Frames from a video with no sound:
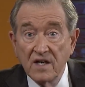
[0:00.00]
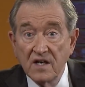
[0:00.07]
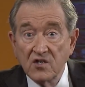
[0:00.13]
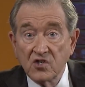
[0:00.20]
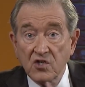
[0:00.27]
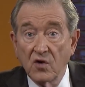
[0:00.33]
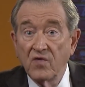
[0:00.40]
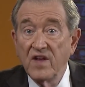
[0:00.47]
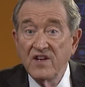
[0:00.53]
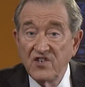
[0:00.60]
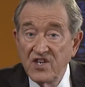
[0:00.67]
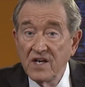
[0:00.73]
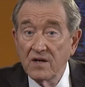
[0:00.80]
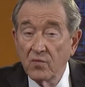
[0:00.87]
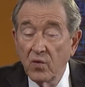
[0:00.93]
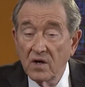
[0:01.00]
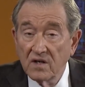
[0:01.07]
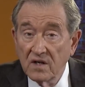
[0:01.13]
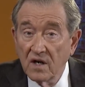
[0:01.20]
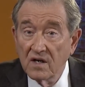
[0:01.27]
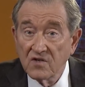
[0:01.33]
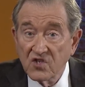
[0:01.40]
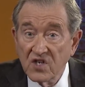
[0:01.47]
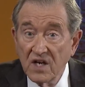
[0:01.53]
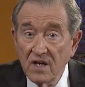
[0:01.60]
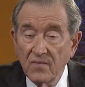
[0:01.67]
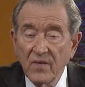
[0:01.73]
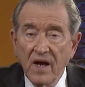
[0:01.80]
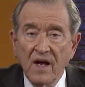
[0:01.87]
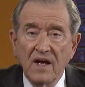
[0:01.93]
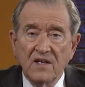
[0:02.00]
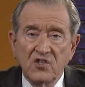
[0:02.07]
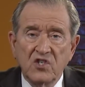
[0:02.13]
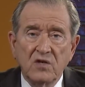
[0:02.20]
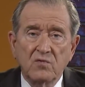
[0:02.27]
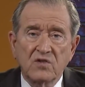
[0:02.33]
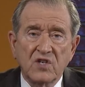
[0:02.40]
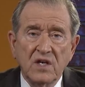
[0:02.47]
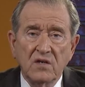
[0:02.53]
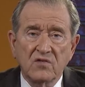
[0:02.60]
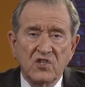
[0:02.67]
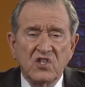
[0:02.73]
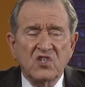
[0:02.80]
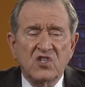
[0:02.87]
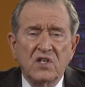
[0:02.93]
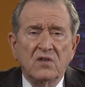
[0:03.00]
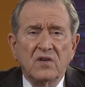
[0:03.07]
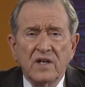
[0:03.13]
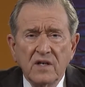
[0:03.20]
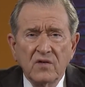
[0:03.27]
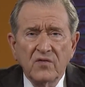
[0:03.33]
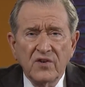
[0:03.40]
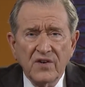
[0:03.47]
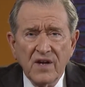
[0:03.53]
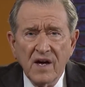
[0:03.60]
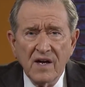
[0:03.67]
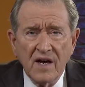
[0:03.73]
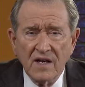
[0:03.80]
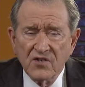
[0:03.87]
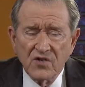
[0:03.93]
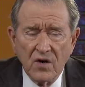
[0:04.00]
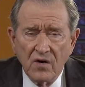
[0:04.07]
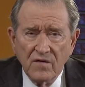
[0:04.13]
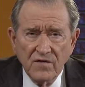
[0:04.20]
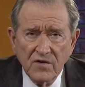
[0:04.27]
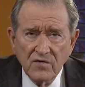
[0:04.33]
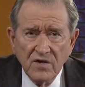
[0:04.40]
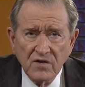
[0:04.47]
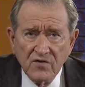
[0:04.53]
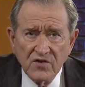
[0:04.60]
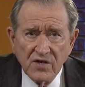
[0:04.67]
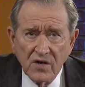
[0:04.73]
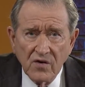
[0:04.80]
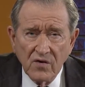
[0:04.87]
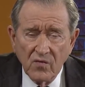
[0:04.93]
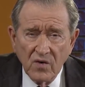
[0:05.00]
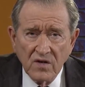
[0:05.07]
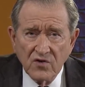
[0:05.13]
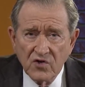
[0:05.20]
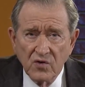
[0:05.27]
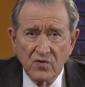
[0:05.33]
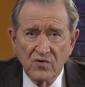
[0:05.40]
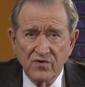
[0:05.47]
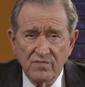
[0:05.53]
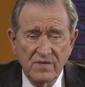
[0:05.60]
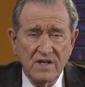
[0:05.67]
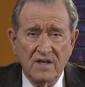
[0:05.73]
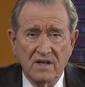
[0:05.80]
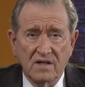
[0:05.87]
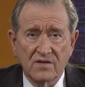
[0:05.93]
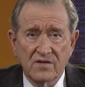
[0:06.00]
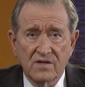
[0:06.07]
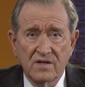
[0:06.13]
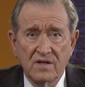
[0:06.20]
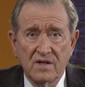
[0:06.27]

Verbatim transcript: So they did what God said, and she was healed. She's still healed today. I saw her a few years ago at one of Joel's meetings.